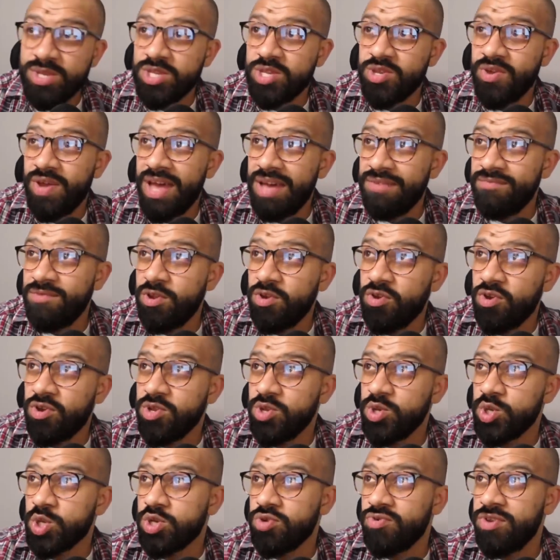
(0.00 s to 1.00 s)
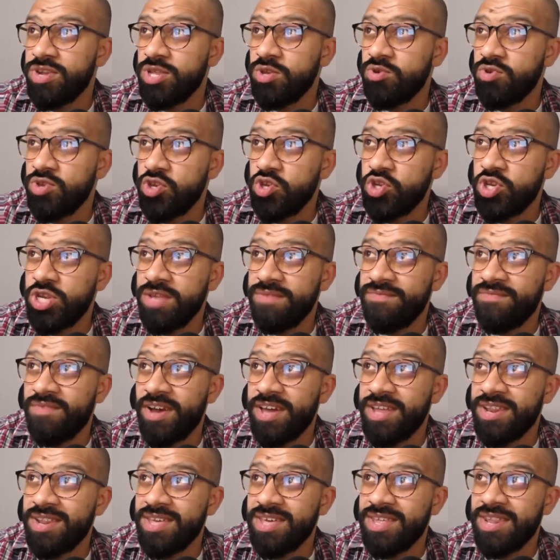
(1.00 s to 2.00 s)
So have a look on your screen. You'll usually
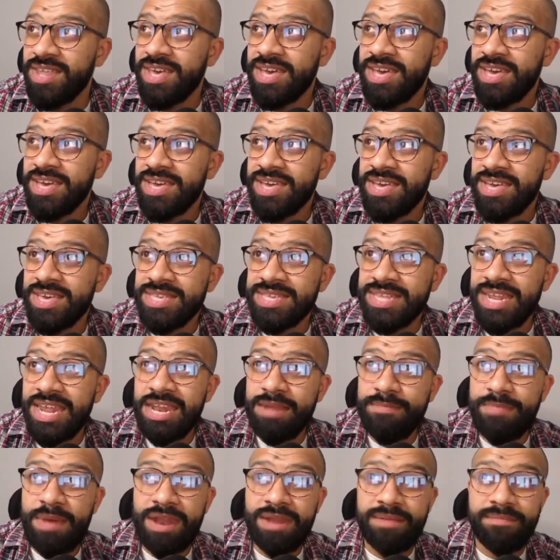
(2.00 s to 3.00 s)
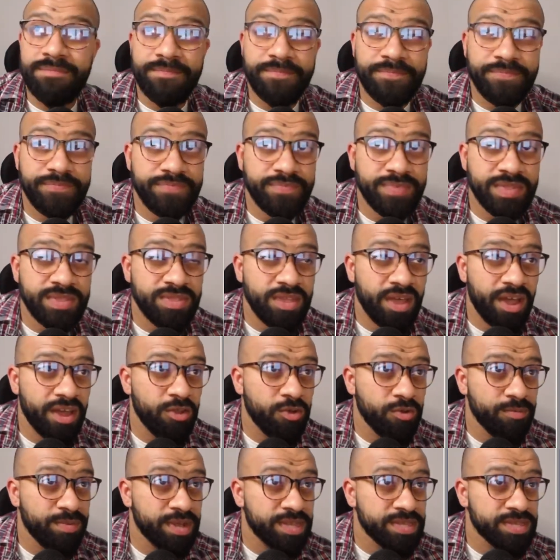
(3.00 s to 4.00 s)
find it, an independent
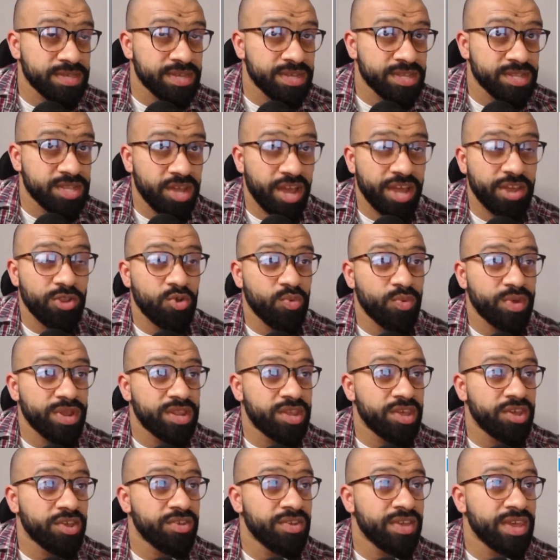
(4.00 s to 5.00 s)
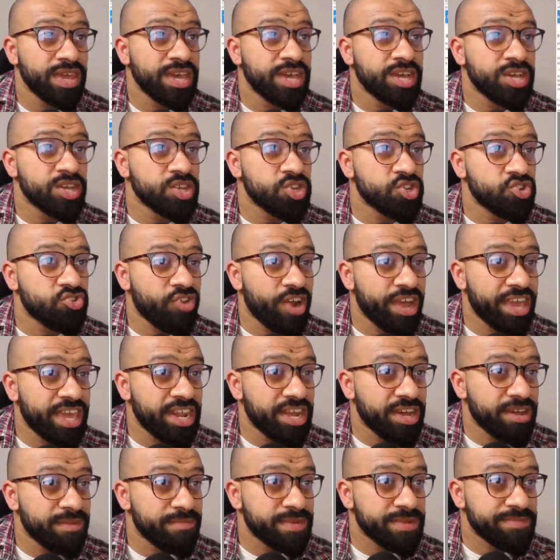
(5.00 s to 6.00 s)
dialog window. Drag it
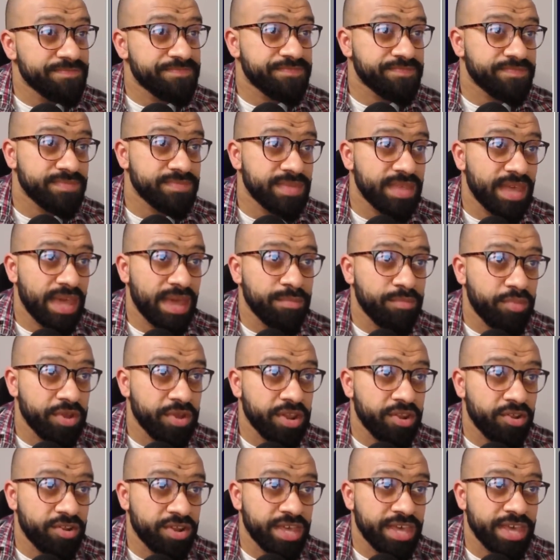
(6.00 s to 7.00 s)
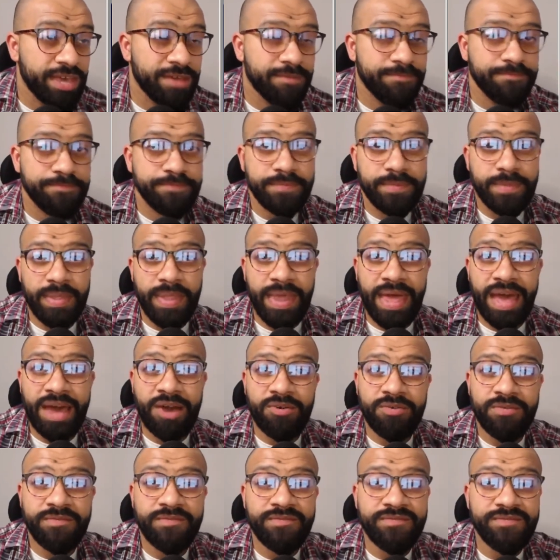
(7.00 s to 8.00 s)
up and put it on here.
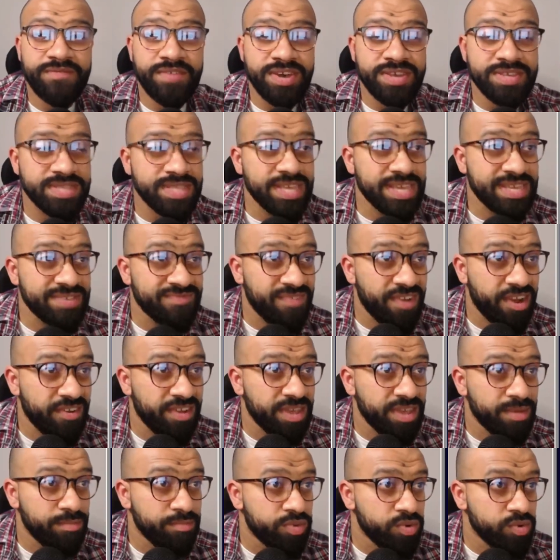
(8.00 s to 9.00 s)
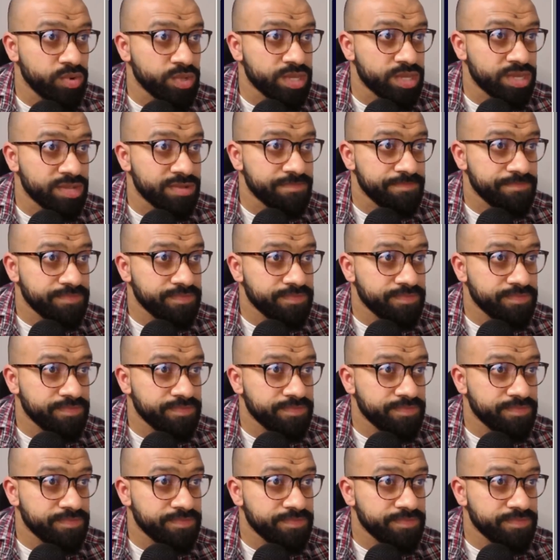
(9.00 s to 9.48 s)
Now first thing's very important.